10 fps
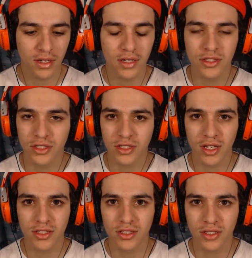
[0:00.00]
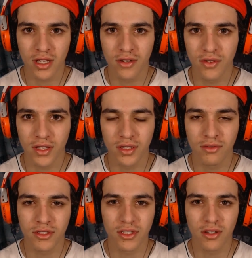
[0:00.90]
I just thought of how they
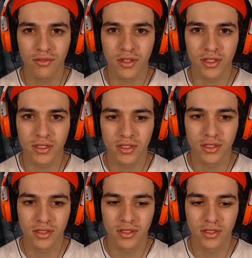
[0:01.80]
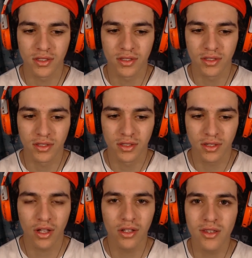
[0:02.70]
resolve this.
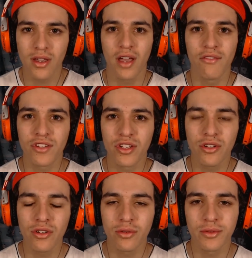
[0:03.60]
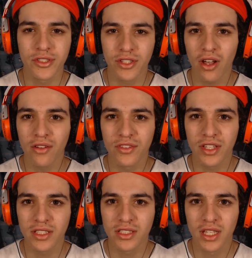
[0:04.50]
All you have to do to resolve
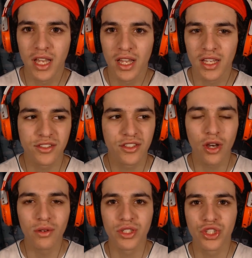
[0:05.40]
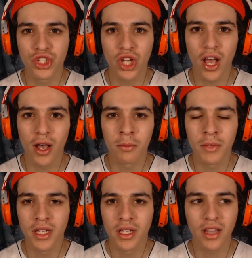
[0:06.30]
this is go and
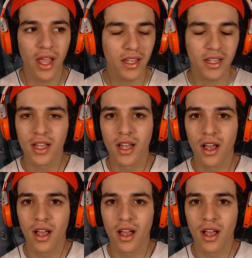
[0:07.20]
chum, like,